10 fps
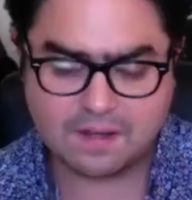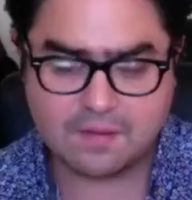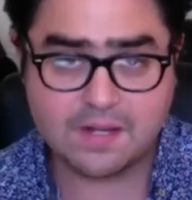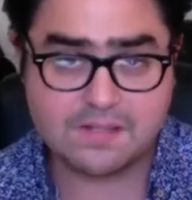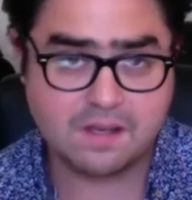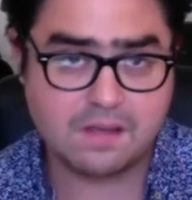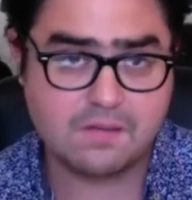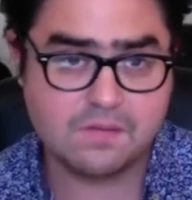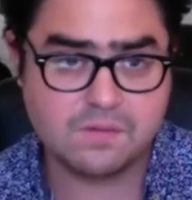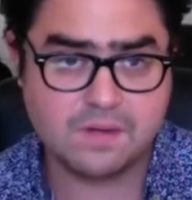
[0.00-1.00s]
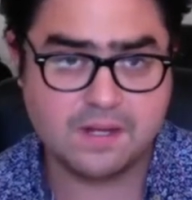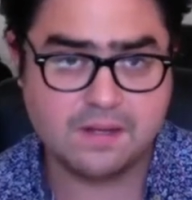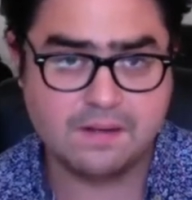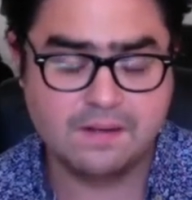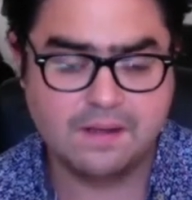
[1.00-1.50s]
about a song that was
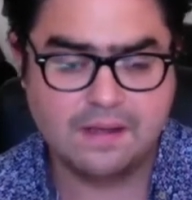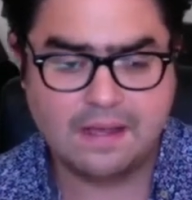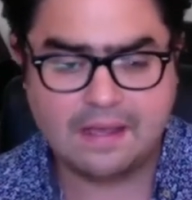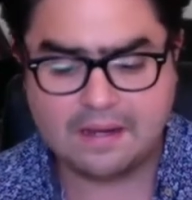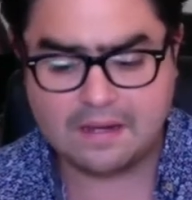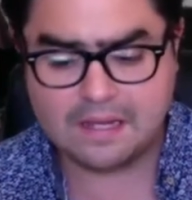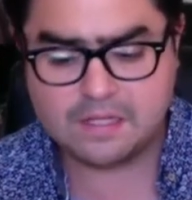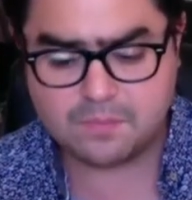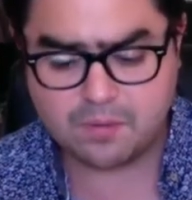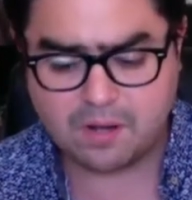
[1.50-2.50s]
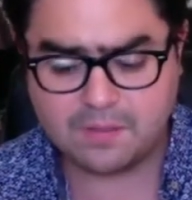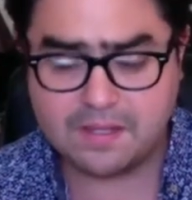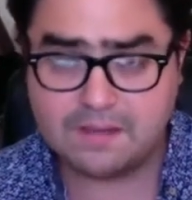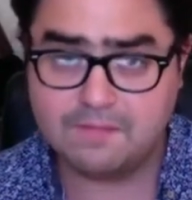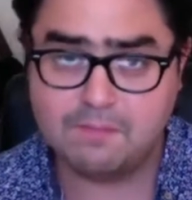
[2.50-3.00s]
written, and it's probably
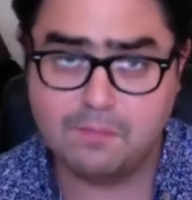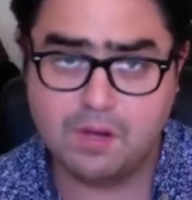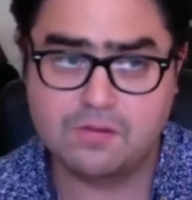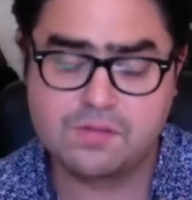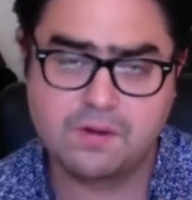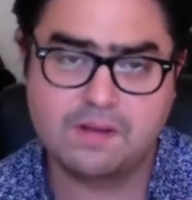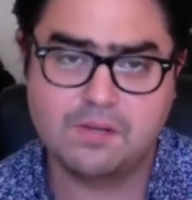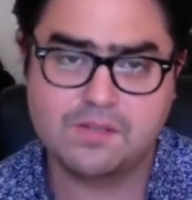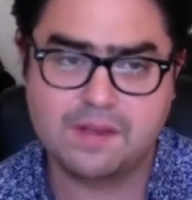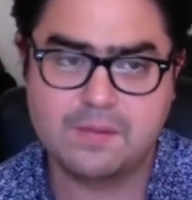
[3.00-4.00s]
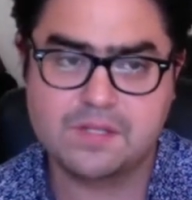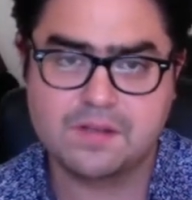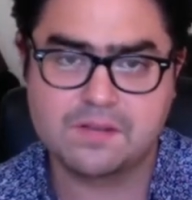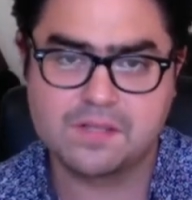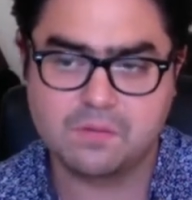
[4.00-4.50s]
one of the most famous
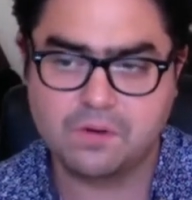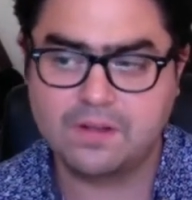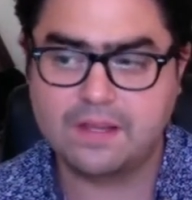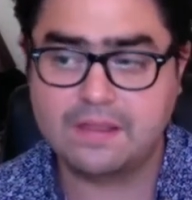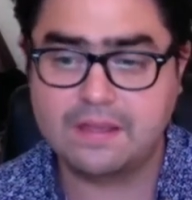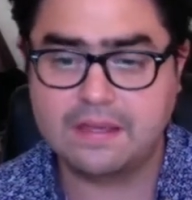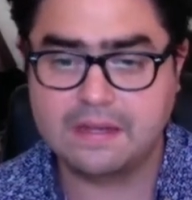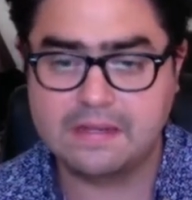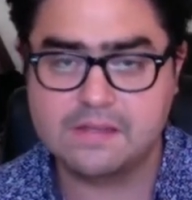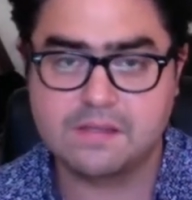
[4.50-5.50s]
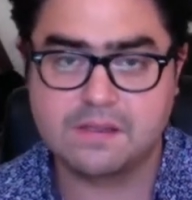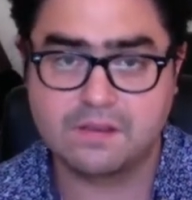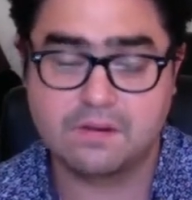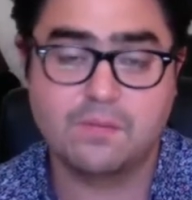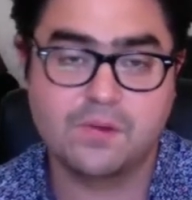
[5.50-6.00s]
songs in the world. I think it is the
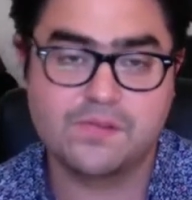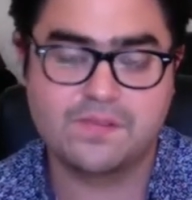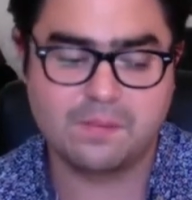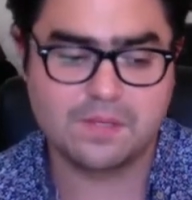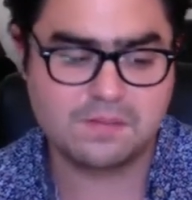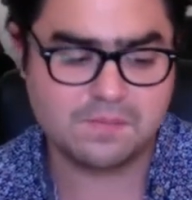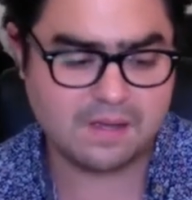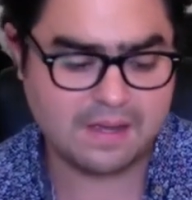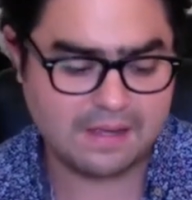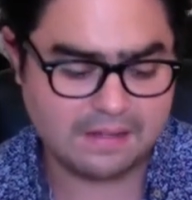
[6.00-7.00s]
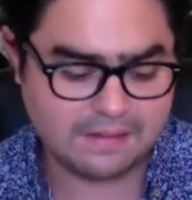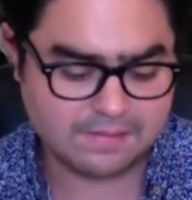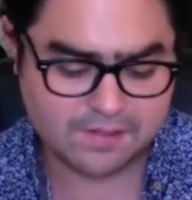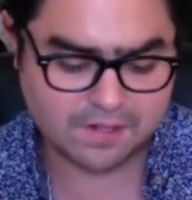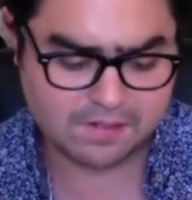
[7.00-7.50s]
third most famous, behind
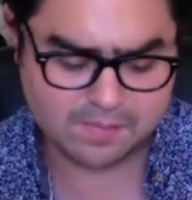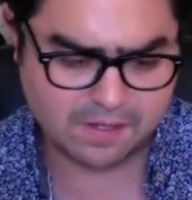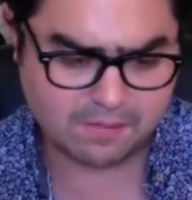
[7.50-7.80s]
Star Spangled